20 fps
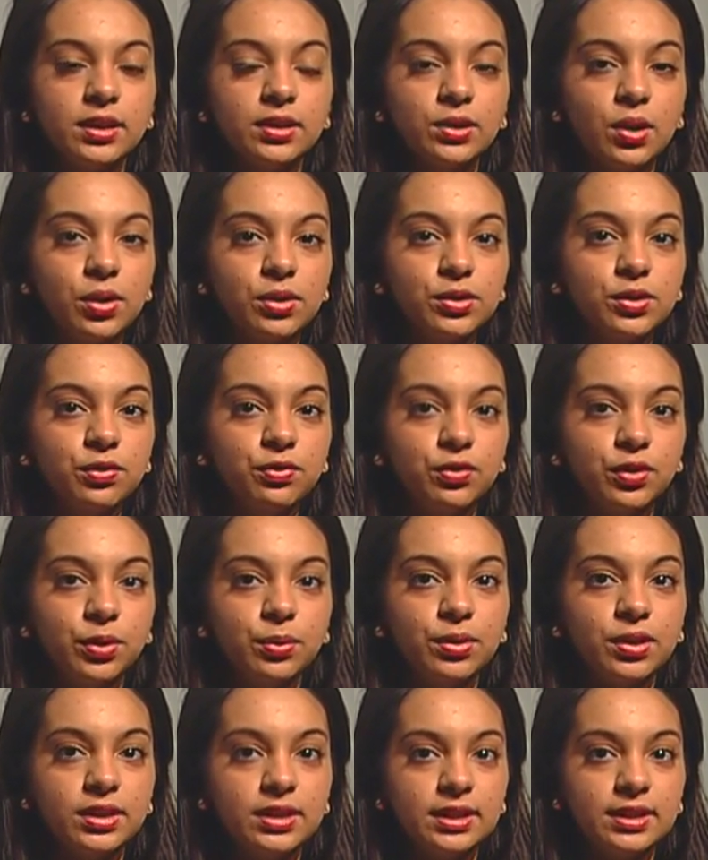is also free
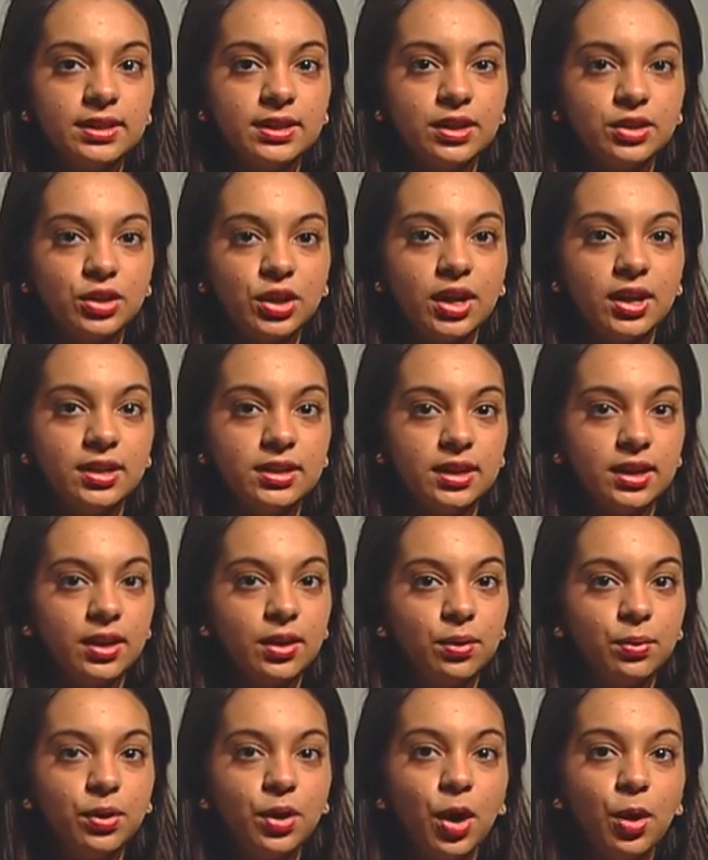with a TCNJ
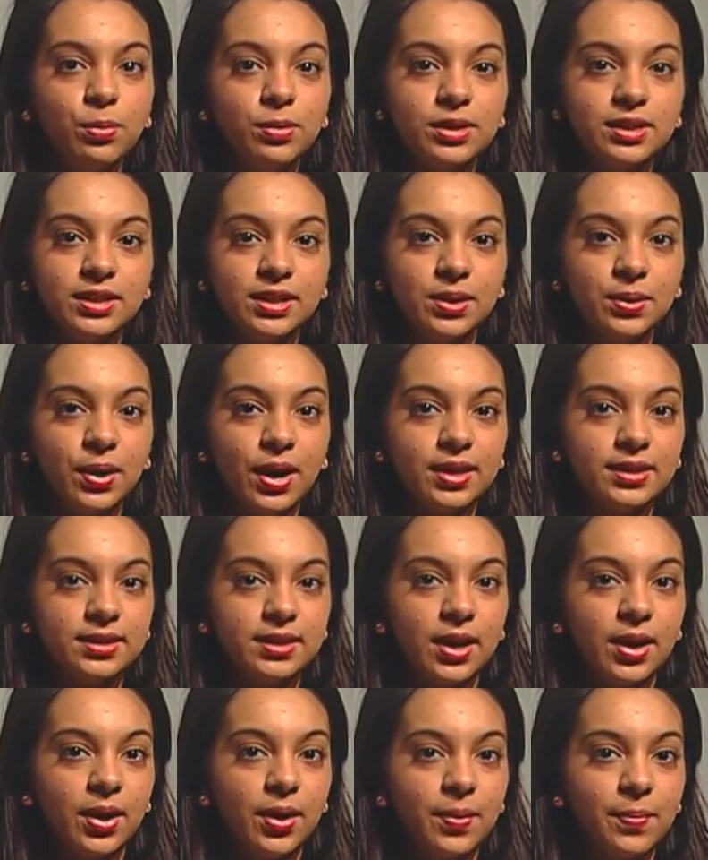ID. We hope to see you guys
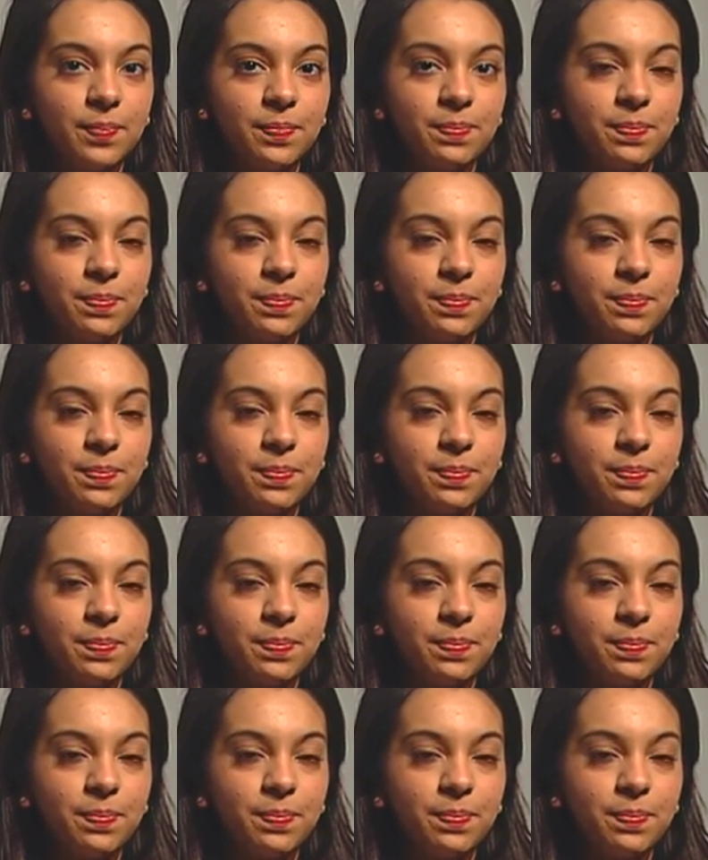there.